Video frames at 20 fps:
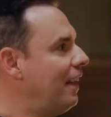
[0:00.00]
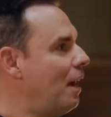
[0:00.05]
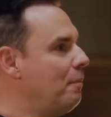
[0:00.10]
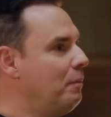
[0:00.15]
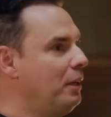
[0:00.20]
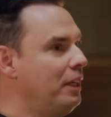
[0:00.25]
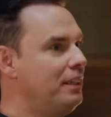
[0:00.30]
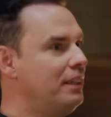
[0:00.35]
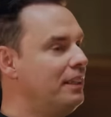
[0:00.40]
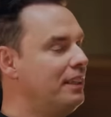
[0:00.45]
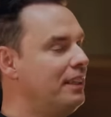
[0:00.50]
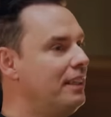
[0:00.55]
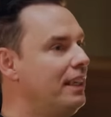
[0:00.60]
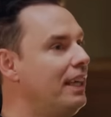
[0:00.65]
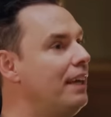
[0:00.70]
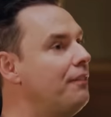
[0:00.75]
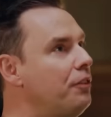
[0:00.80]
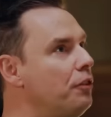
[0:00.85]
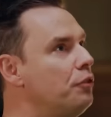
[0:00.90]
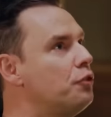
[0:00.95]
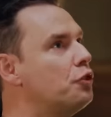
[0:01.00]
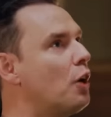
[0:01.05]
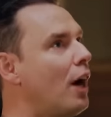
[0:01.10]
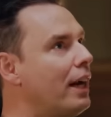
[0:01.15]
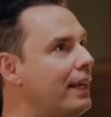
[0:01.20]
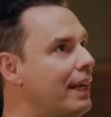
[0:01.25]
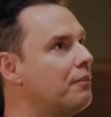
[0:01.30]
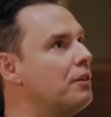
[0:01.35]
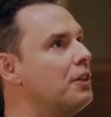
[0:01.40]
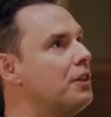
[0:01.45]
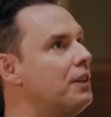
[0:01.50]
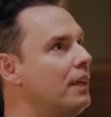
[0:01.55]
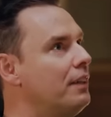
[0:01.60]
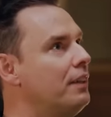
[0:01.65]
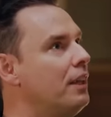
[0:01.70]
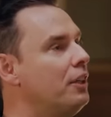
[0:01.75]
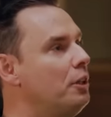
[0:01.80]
I mean, if you tried everything,